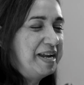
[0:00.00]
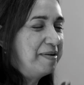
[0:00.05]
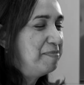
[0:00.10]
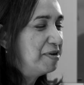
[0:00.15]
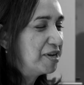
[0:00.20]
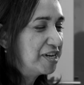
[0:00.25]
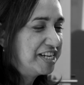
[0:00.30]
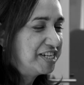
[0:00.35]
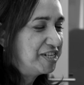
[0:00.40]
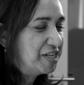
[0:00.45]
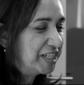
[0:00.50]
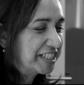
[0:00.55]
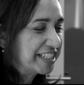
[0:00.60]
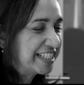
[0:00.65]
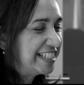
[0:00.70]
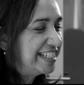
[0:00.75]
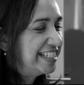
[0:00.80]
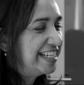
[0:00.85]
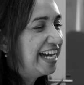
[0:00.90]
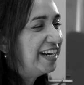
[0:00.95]
but I'm not a
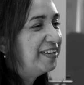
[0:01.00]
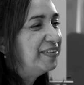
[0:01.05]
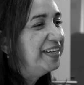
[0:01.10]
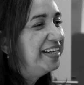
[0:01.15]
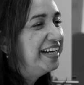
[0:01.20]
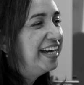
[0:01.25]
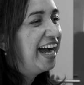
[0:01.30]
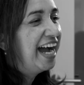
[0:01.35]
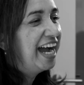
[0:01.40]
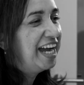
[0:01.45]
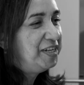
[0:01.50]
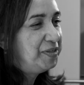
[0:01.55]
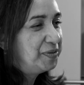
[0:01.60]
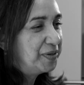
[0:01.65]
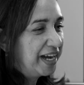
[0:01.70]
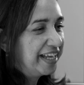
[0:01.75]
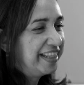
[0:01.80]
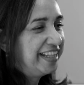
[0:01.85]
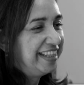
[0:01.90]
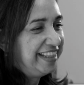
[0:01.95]
doctor now. I
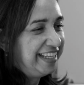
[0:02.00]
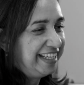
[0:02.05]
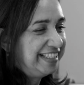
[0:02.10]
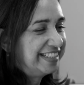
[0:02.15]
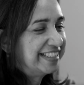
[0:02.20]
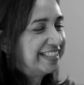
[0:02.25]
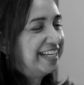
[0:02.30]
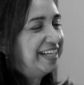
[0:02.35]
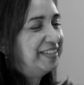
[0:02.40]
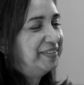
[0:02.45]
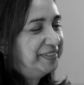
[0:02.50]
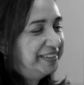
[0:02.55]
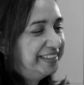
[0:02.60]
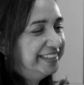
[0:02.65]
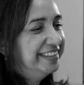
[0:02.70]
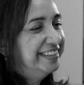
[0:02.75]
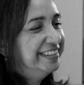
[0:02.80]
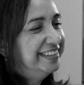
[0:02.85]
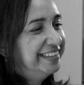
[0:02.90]
do other things now